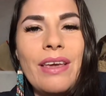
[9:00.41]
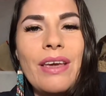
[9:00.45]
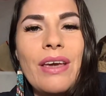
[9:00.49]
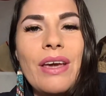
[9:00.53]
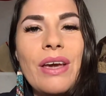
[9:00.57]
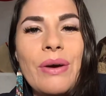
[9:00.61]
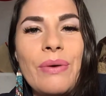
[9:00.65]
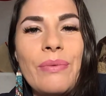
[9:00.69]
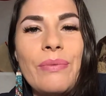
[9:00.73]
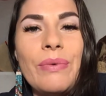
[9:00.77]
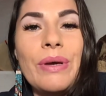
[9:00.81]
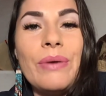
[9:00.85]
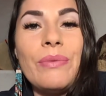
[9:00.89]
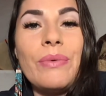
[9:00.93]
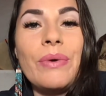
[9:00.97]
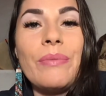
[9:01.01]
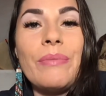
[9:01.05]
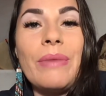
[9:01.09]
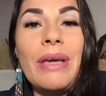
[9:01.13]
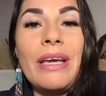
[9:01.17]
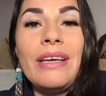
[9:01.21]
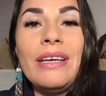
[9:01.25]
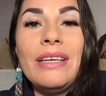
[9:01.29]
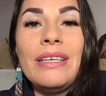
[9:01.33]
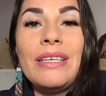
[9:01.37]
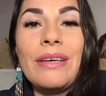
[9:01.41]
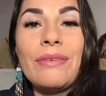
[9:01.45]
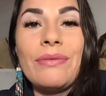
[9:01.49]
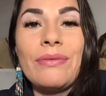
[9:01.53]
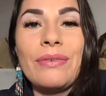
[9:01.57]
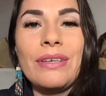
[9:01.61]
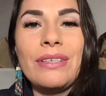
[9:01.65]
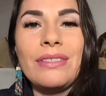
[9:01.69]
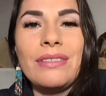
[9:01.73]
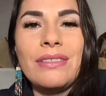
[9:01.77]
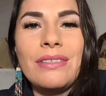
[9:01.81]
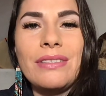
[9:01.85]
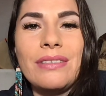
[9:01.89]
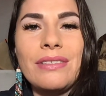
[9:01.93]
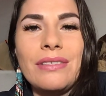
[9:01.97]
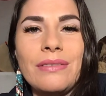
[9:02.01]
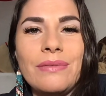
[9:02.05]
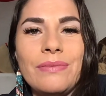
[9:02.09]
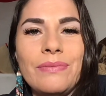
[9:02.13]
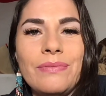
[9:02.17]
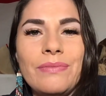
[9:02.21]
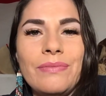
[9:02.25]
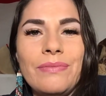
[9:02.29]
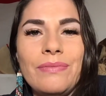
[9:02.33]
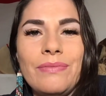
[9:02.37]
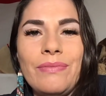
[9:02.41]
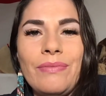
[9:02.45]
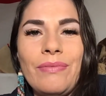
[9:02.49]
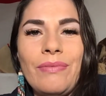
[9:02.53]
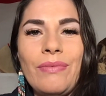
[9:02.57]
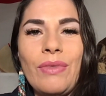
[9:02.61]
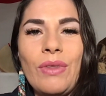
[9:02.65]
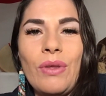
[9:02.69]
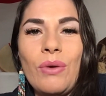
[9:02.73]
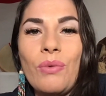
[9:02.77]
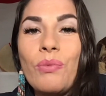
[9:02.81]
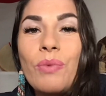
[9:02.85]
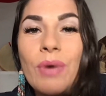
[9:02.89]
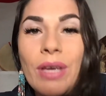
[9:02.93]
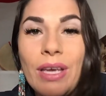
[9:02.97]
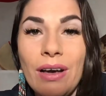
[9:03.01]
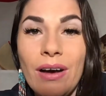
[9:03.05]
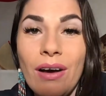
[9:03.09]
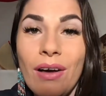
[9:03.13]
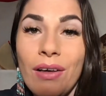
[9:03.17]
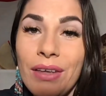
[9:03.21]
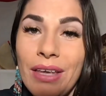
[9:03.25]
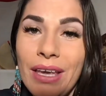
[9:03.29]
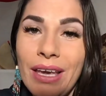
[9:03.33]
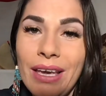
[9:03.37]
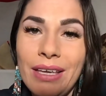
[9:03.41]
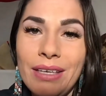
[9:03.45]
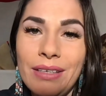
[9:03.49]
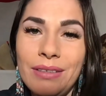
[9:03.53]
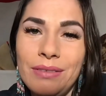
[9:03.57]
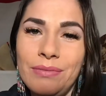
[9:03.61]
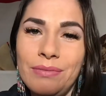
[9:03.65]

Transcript: We will make a difference. We all can.